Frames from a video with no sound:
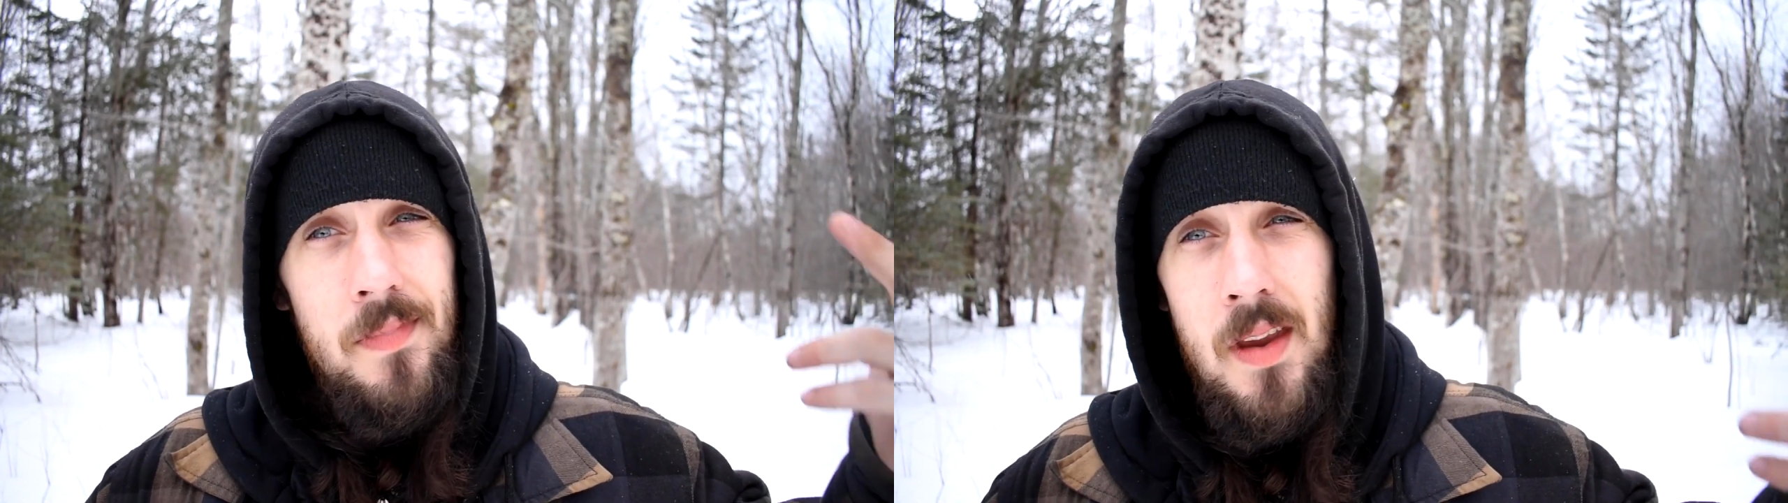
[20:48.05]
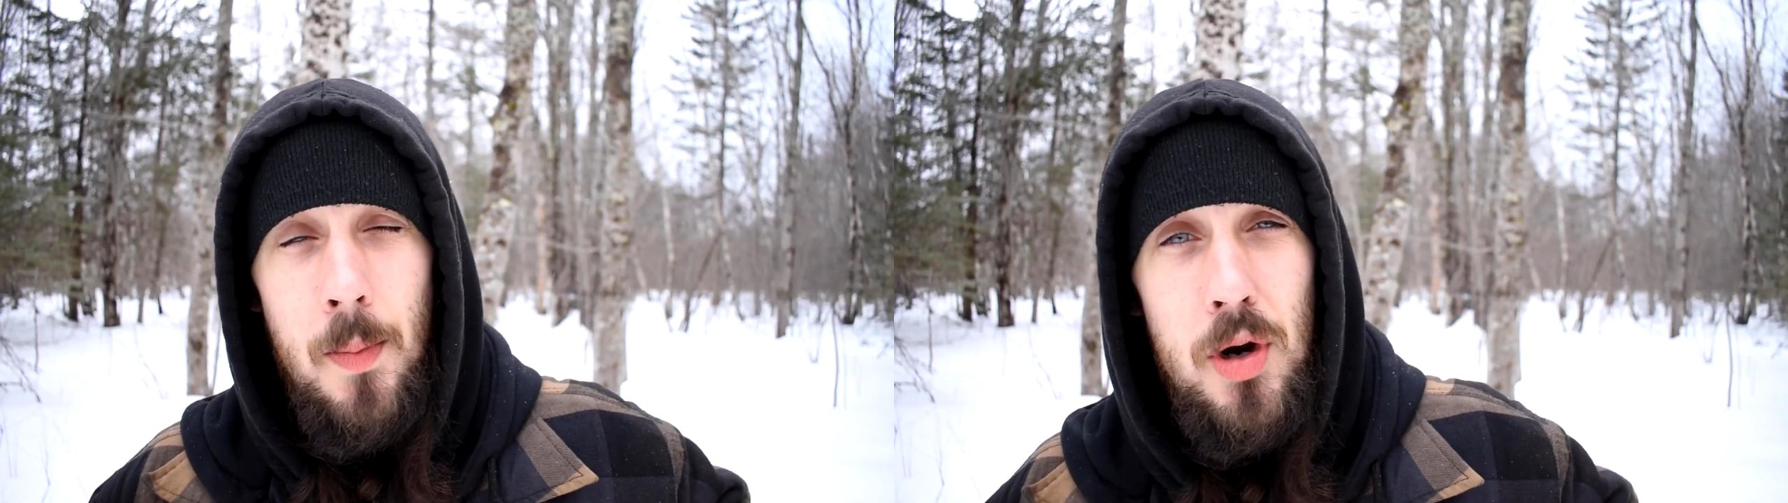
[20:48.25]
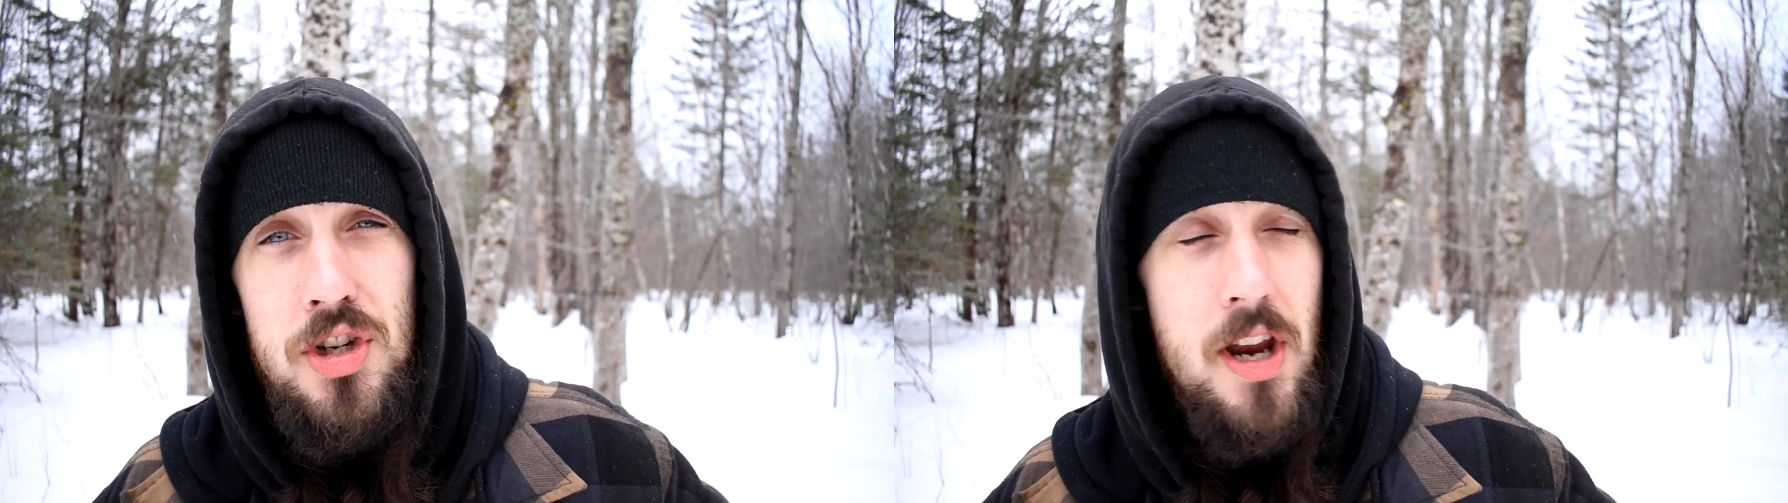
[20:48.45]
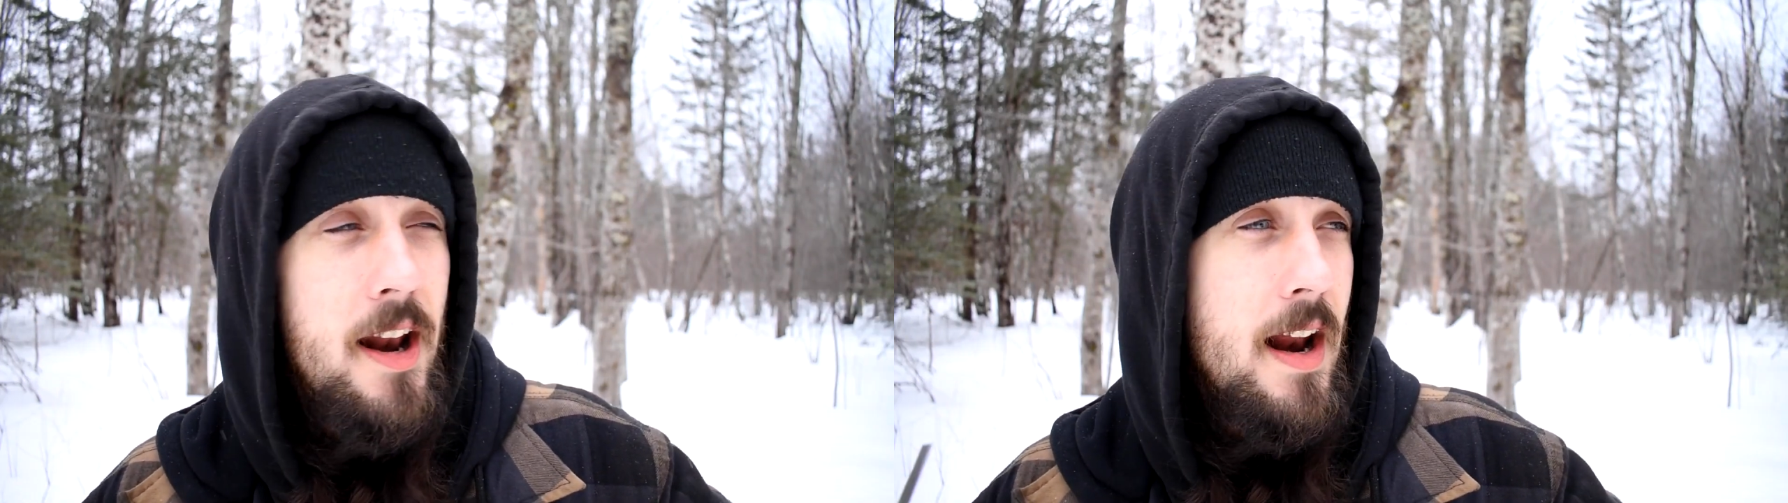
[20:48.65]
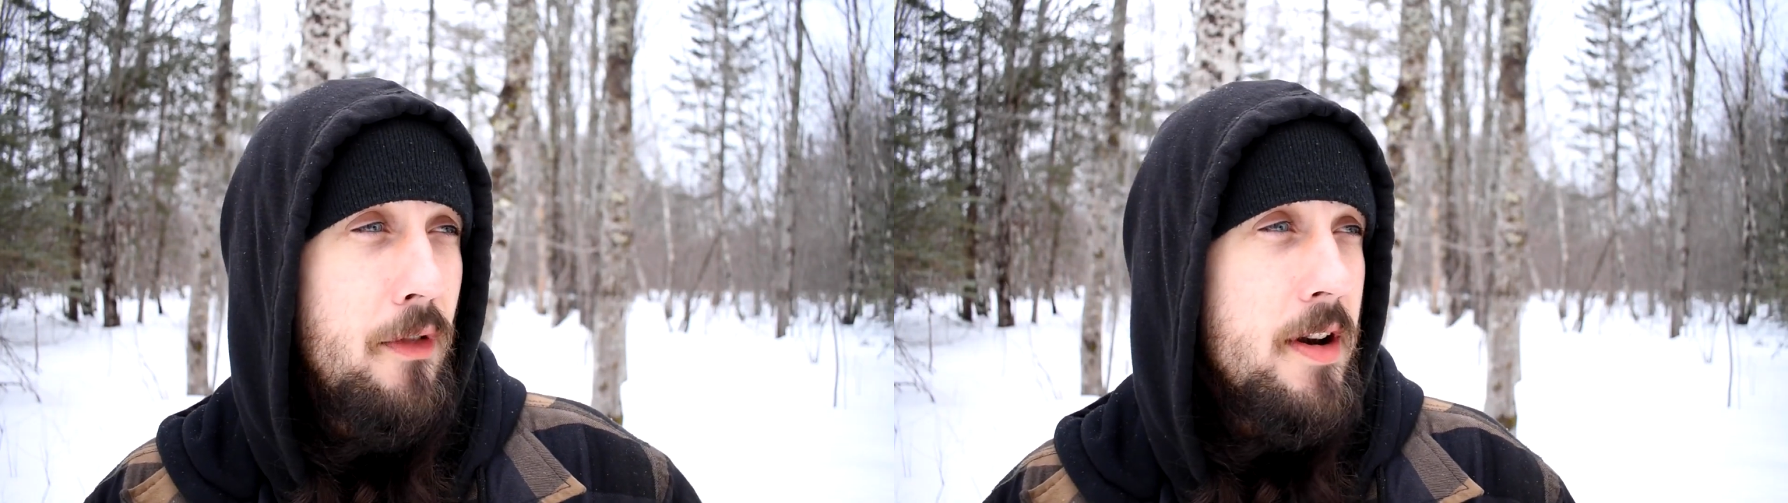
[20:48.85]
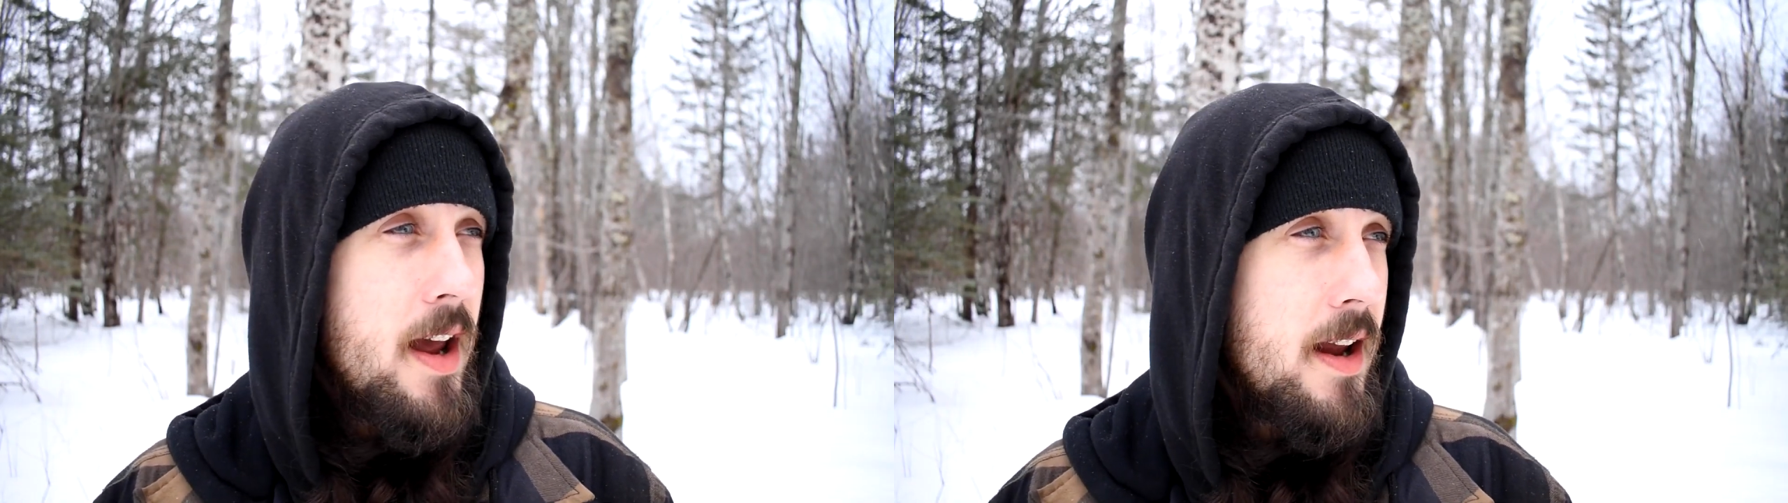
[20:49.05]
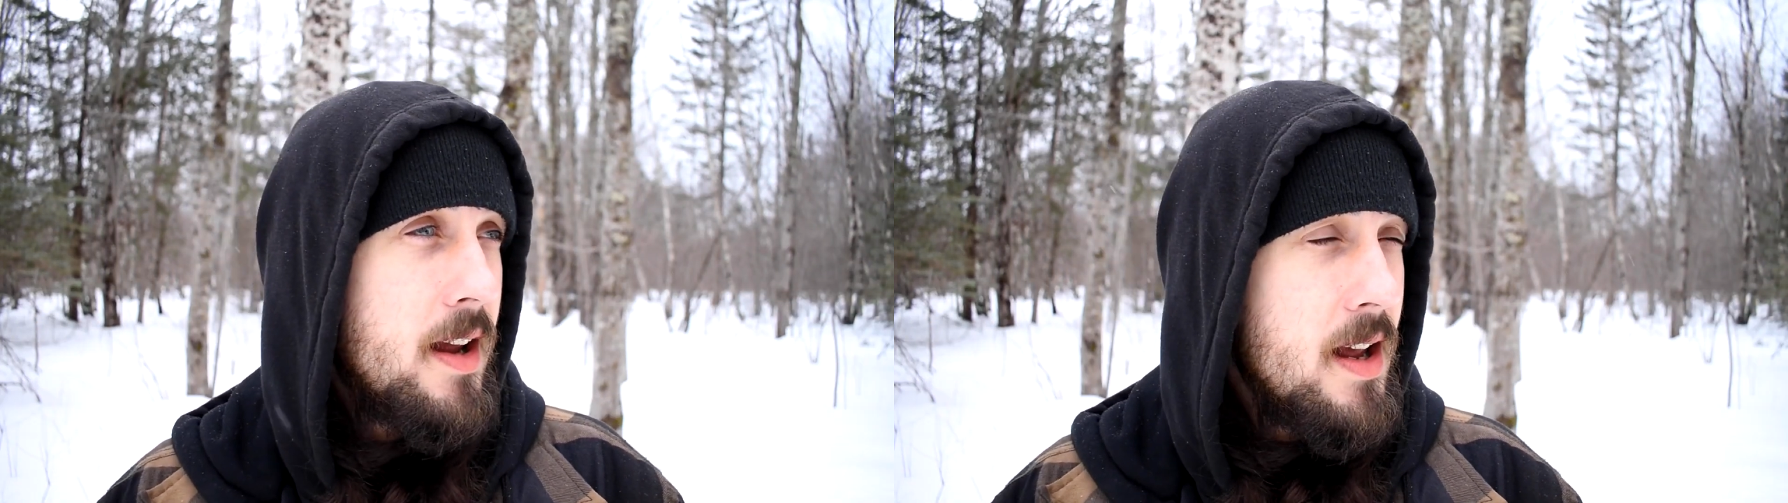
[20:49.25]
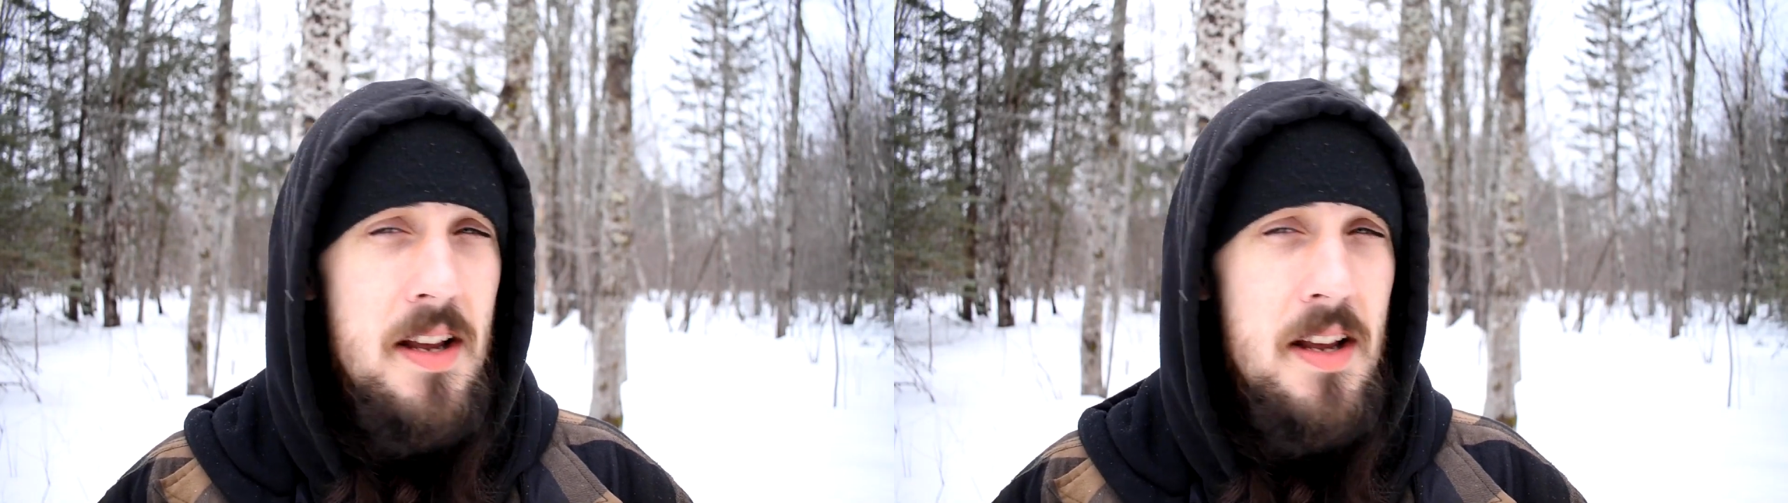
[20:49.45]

appreciate it every day.